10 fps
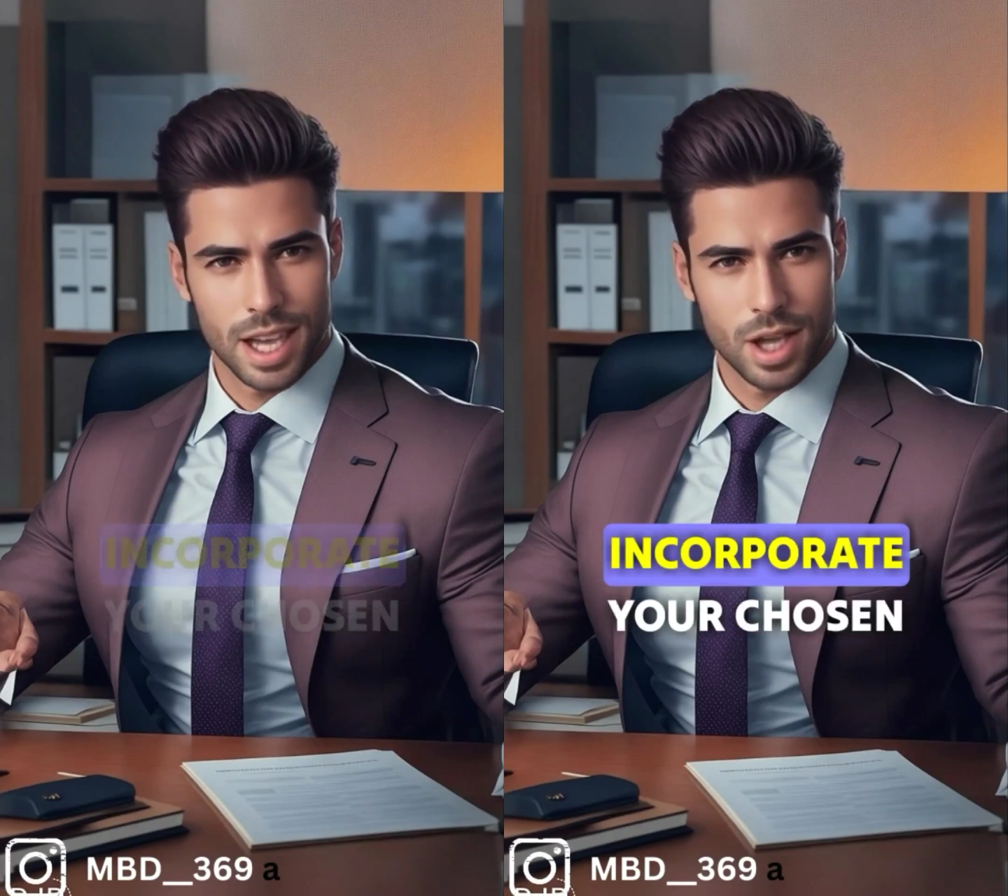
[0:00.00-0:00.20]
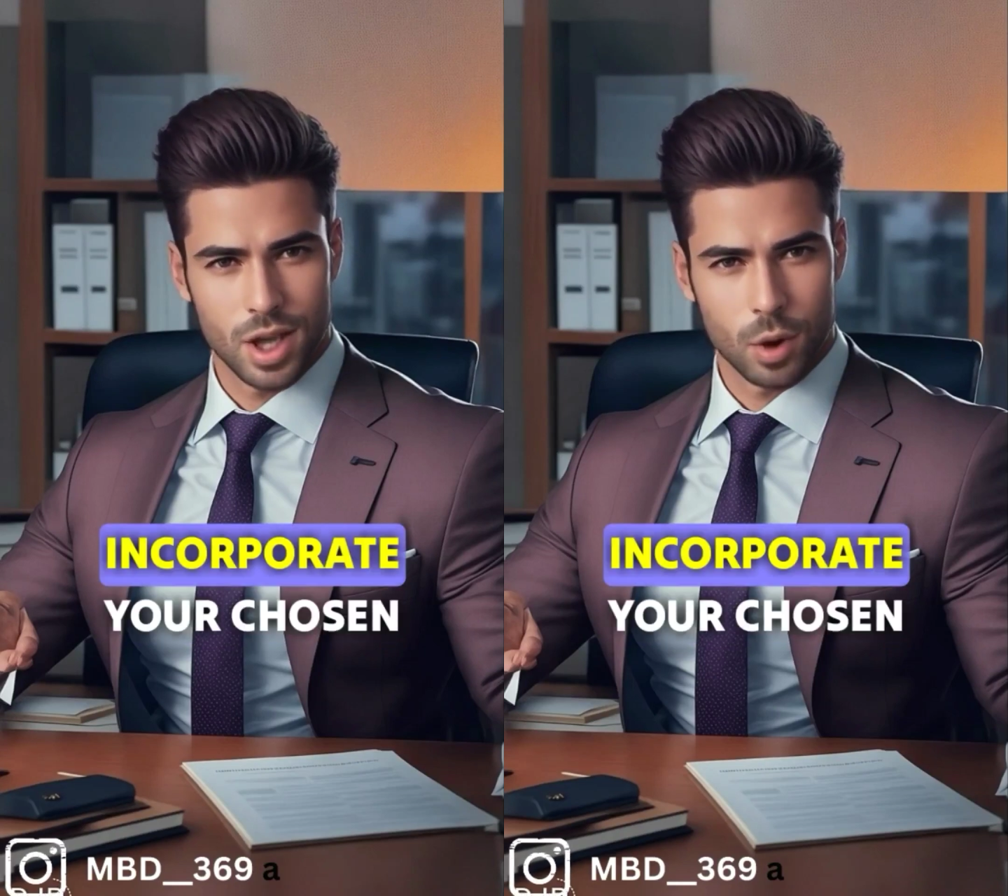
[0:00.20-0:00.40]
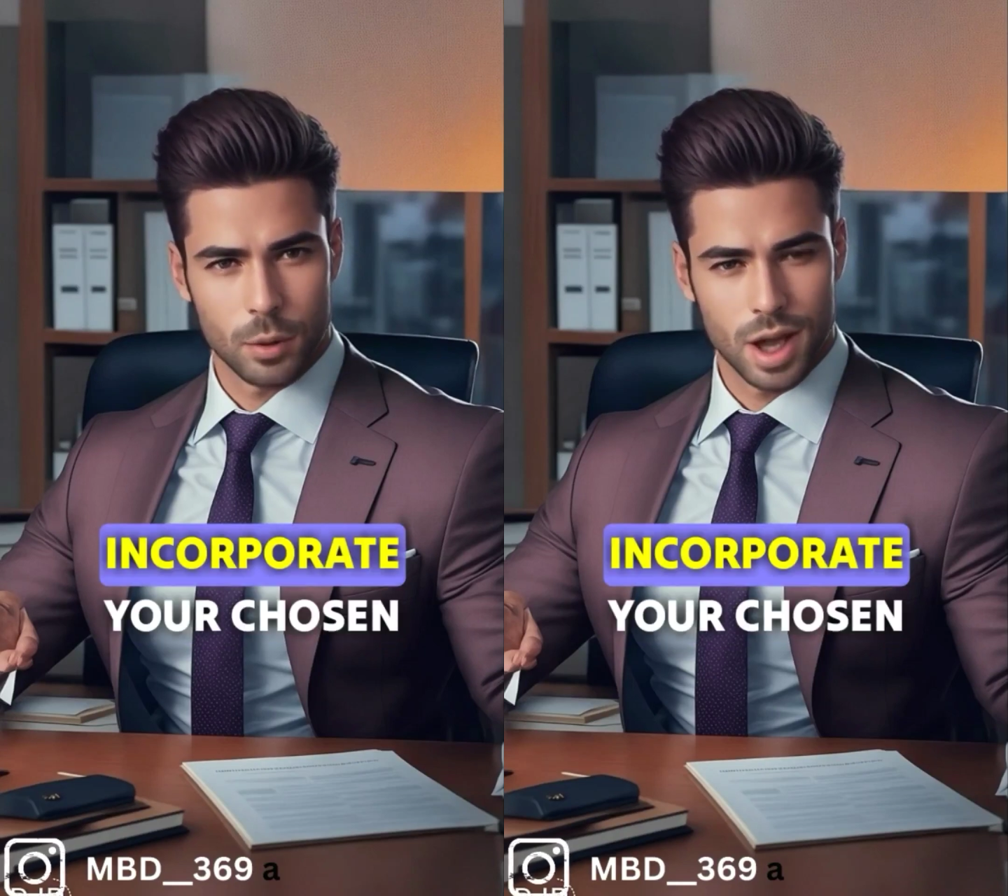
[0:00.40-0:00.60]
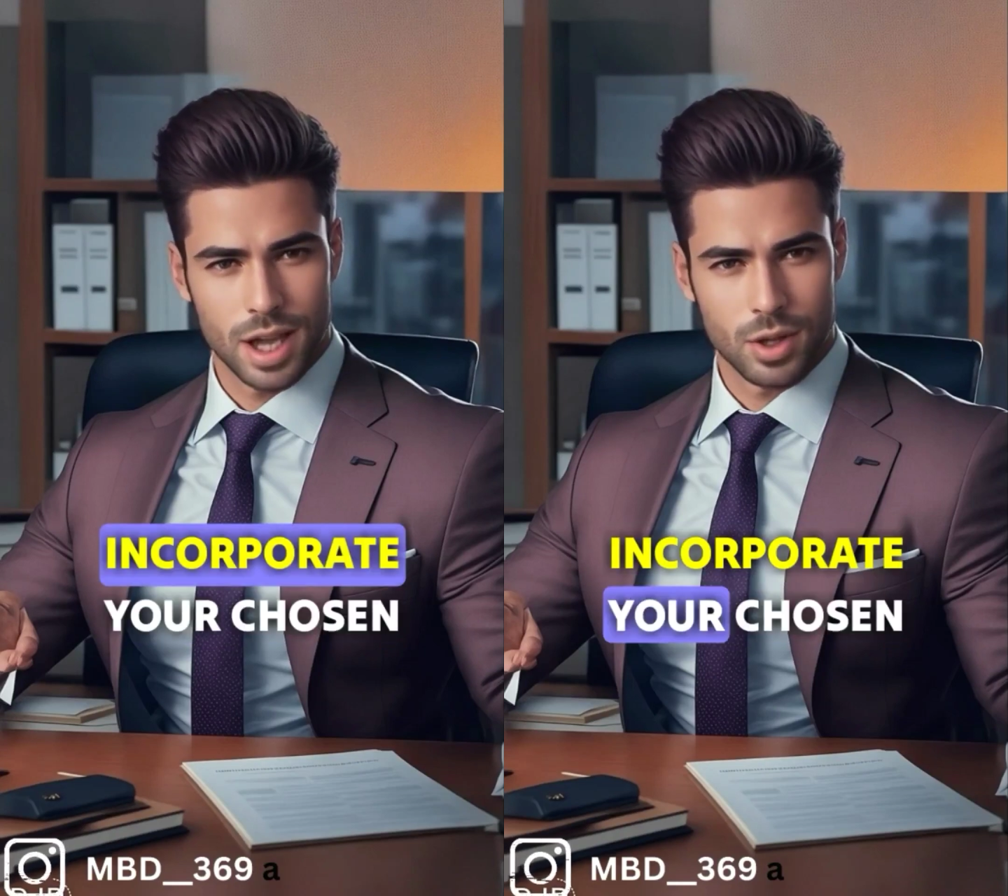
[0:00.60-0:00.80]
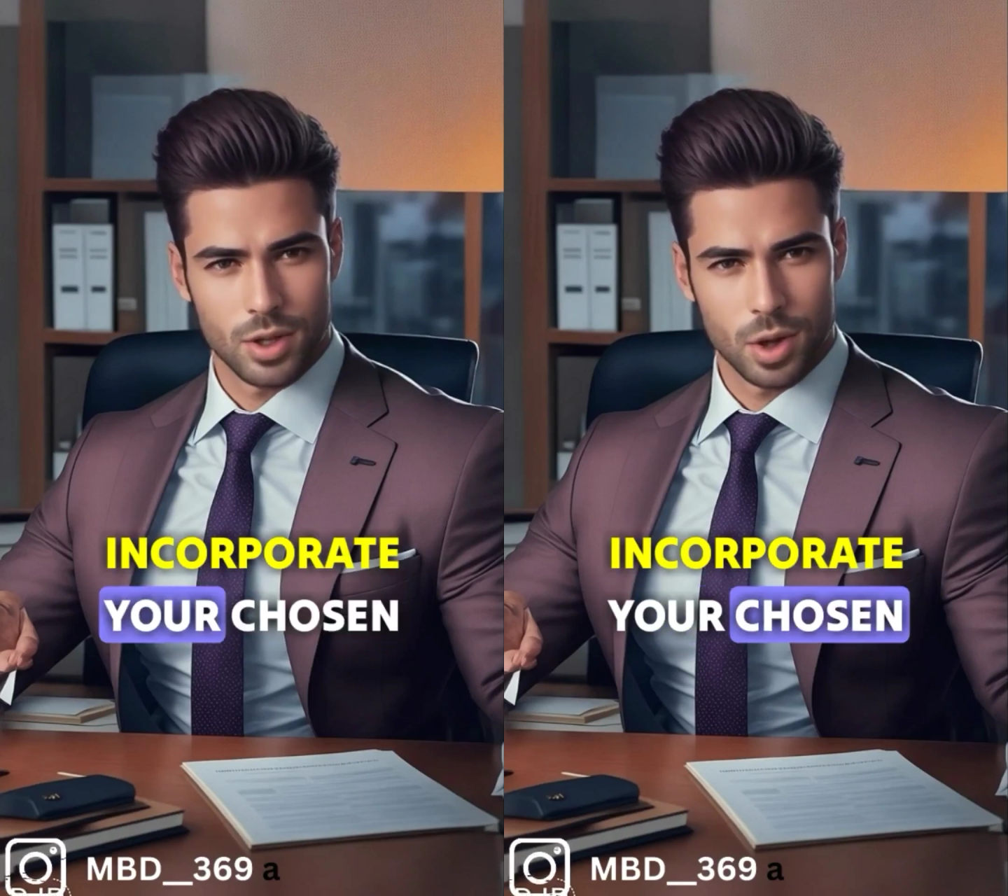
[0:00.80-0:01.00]

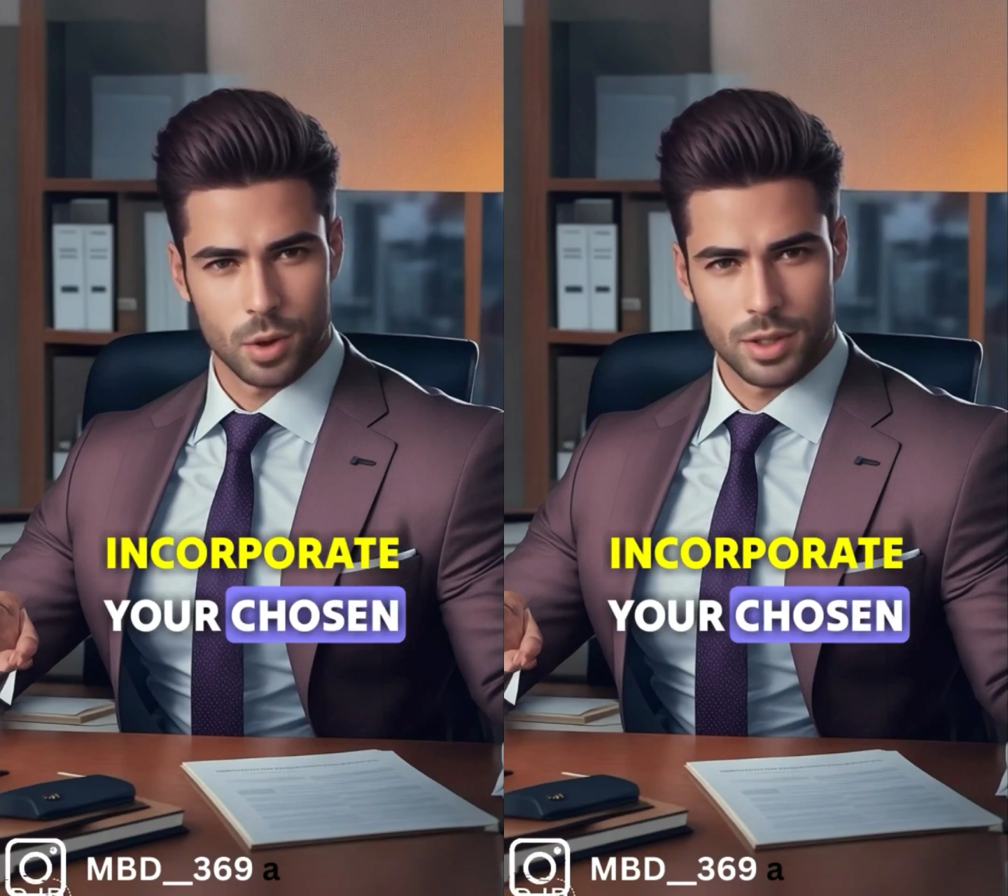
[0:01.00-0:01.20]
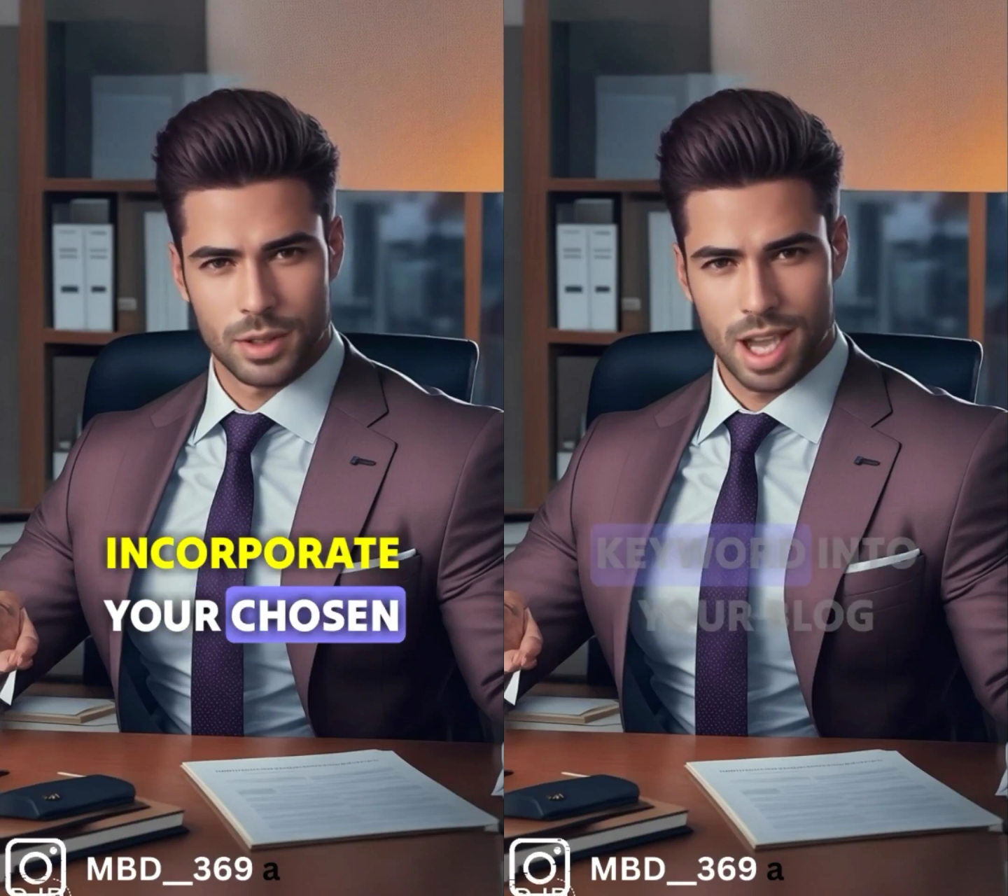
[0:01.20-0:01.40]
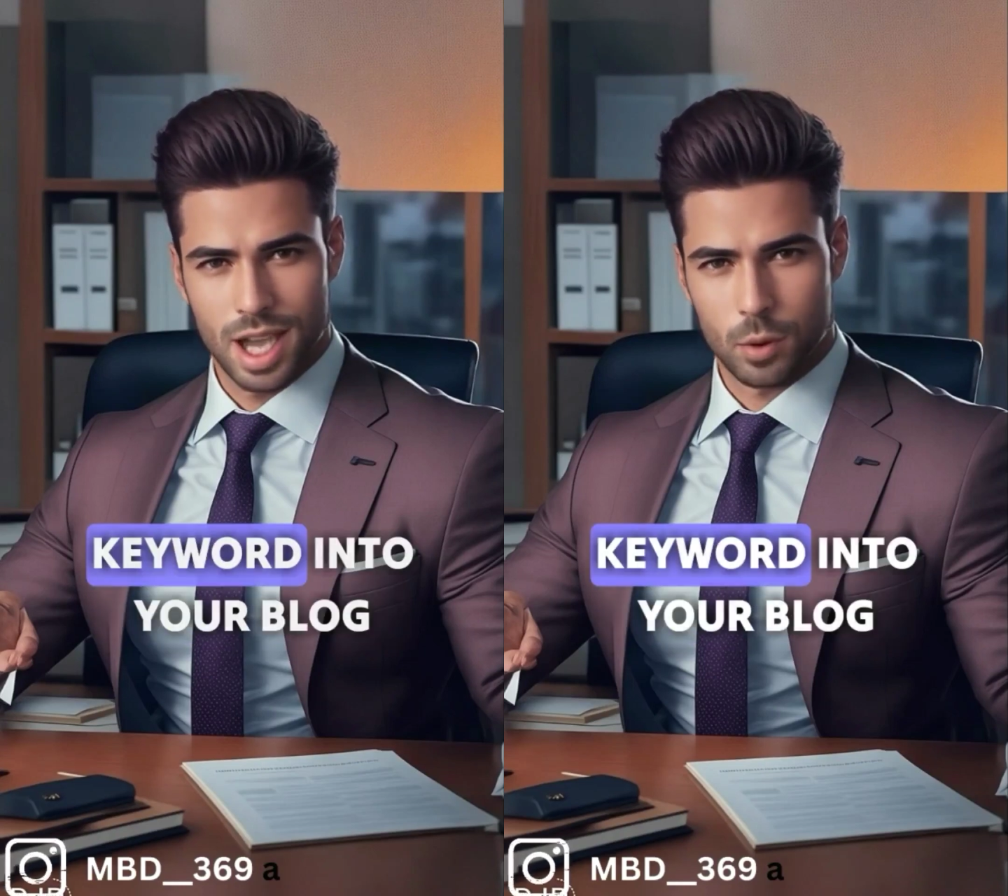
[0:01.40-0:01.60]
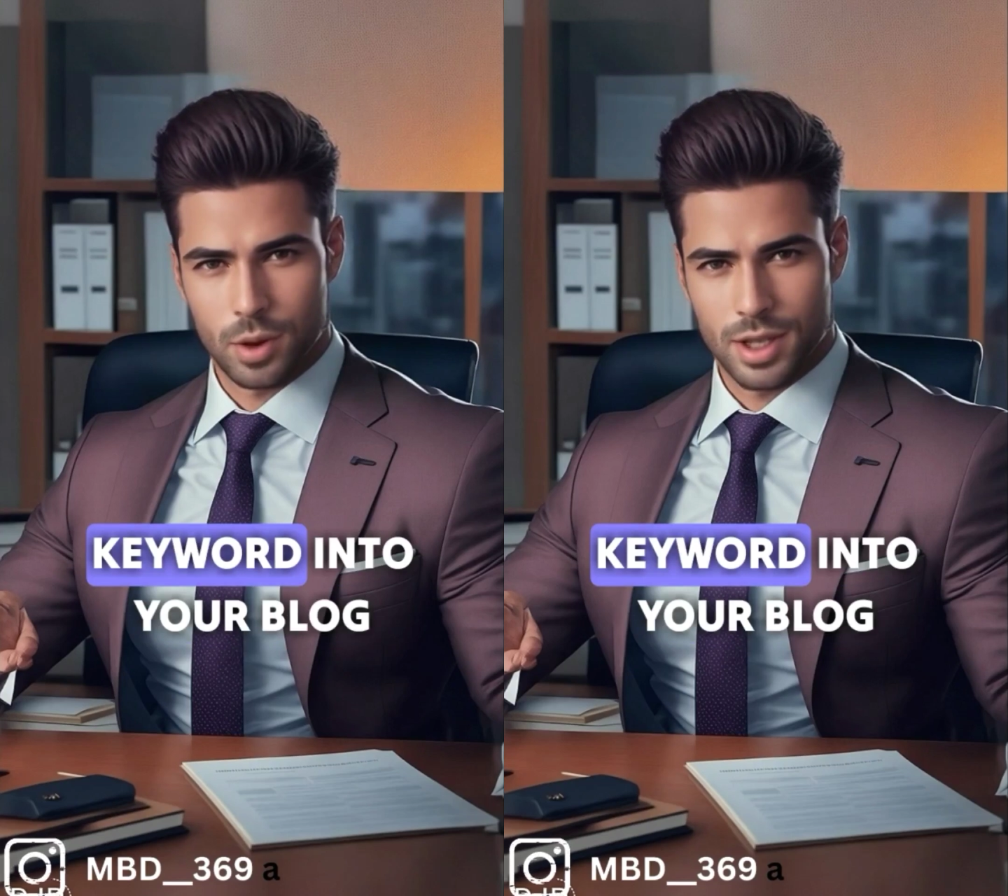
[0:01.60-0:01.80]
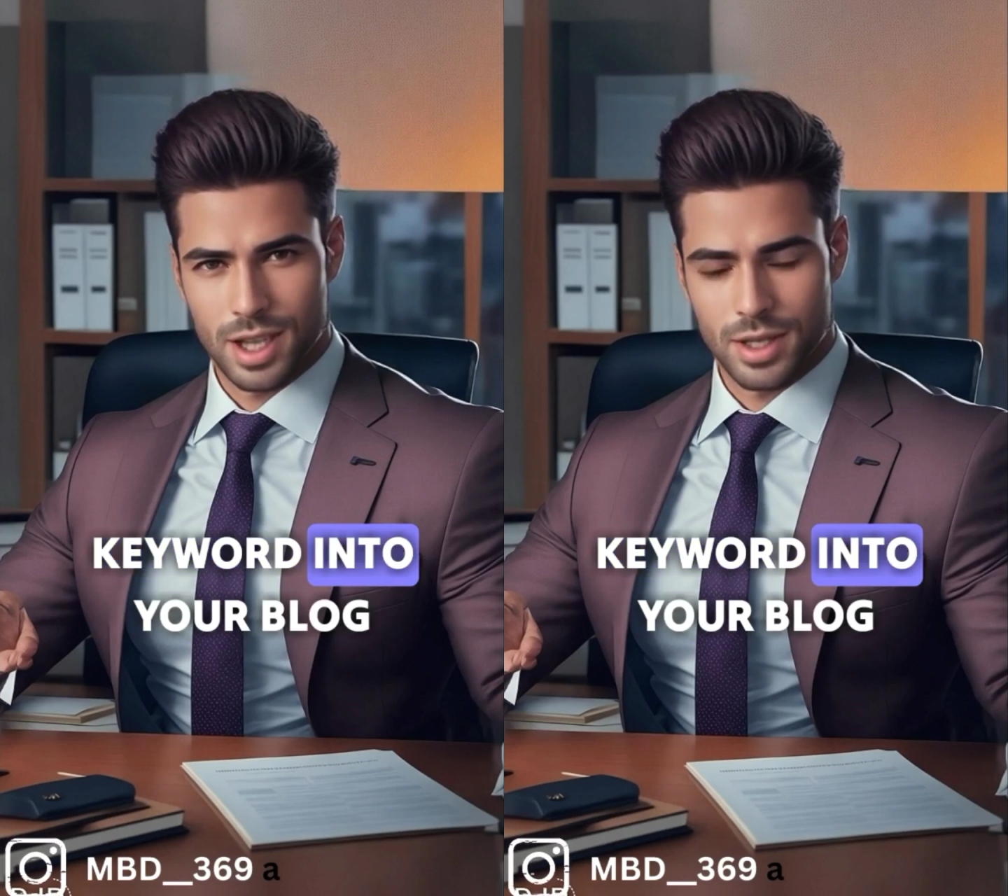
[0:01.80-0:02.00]
Incorporate your chosen keyword